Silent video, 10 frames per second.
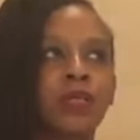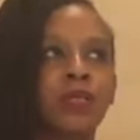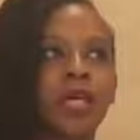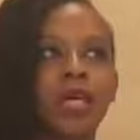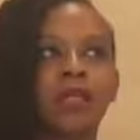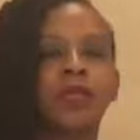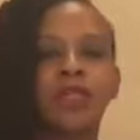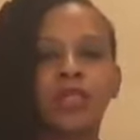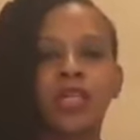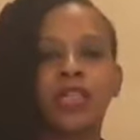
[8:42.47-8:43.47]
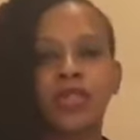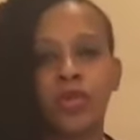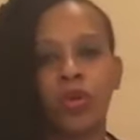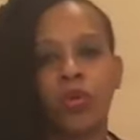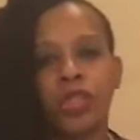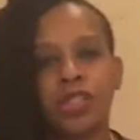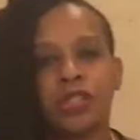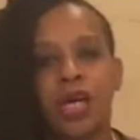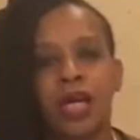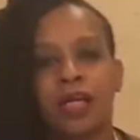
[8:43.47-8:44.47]
Um, there's a Lush store, which
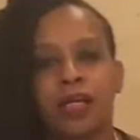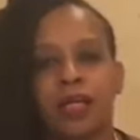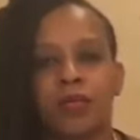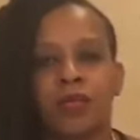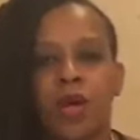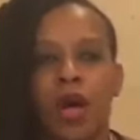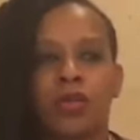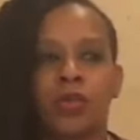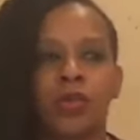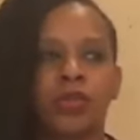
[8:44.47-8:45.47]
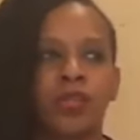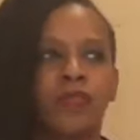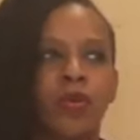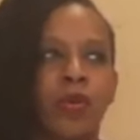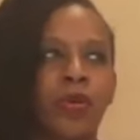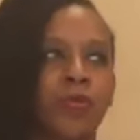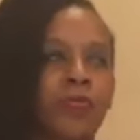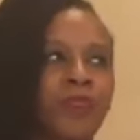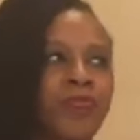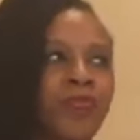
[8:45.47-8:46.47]
is like um, all sorts of
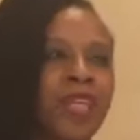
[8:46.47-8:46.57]
um.